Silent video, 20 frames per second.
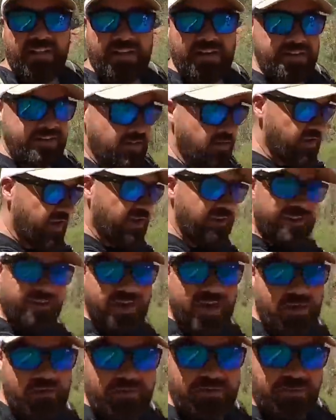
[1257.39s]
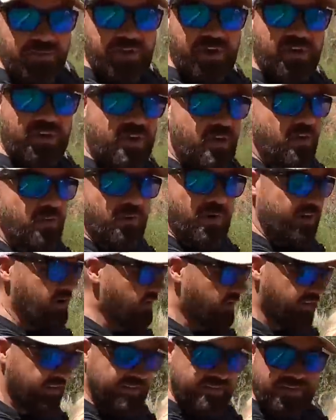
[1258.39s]
Let us know down in the comments below what
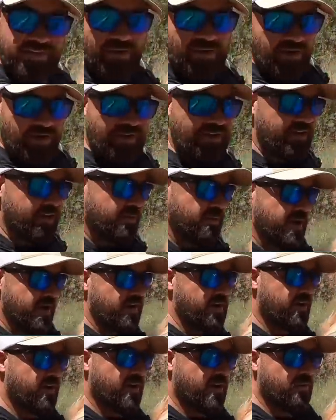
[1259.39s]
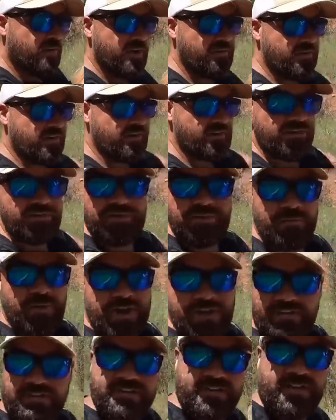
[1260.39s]
you think's going on here, but we have another 2
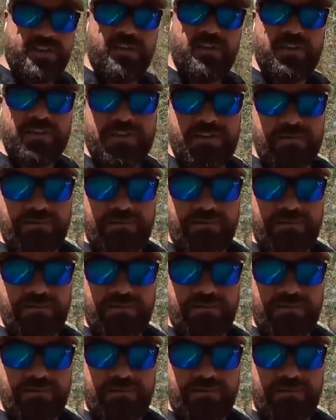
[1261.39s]
miles to go, it